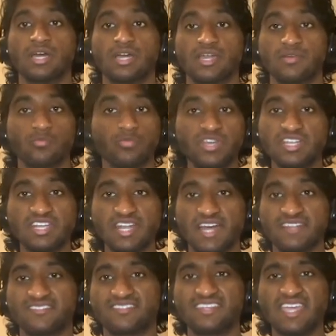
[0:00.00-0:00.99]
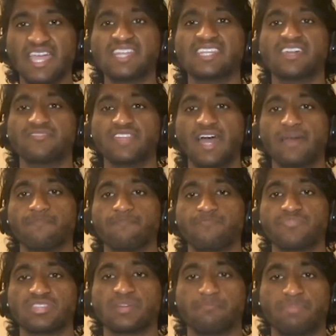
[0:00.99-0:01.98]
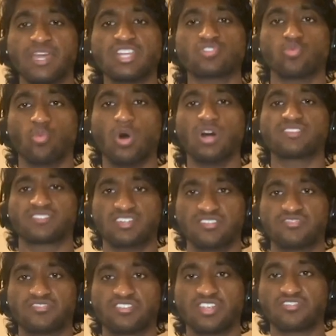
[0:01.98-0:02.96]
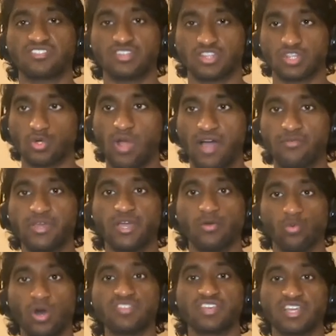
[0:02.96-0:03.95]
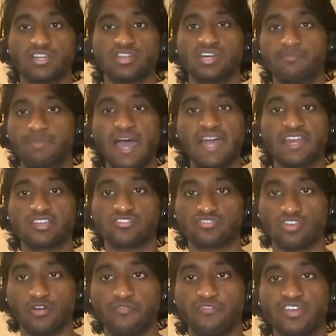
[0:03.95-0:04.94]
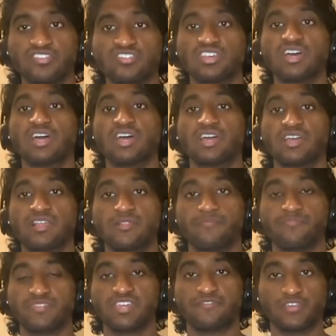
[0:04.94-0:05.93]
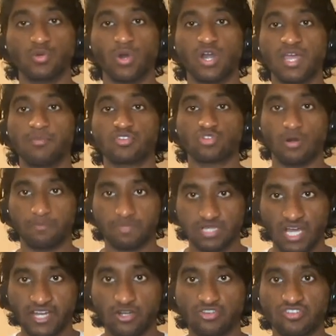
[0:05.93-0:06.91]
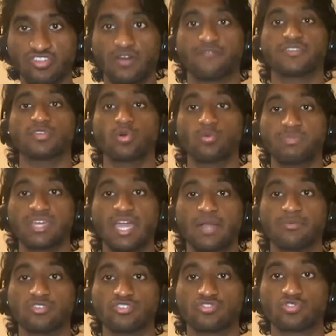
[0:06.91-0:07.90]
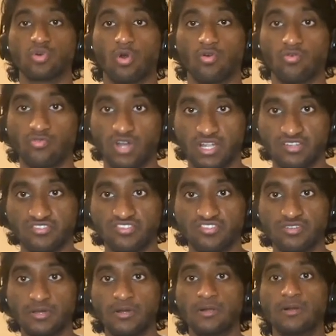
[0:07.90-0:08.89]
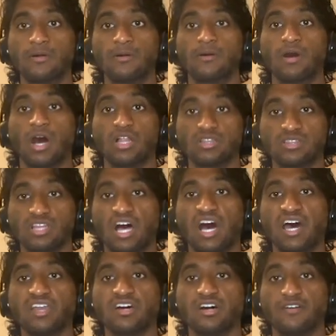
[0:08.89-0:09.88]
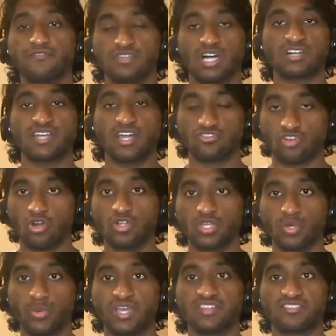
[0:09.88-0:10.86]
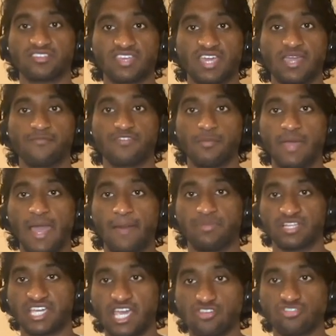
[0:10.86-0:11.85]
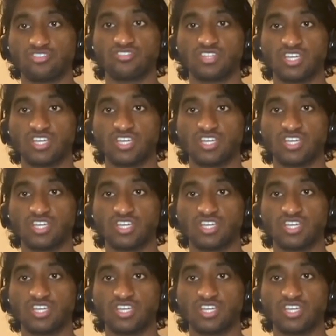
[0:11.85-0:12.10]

we did not see any of that. The pitch was consistent throughout. It was a good batting surface. If you were able to apply yourself, you will be able to score runs. A lot of Lucknow's early wickets came from application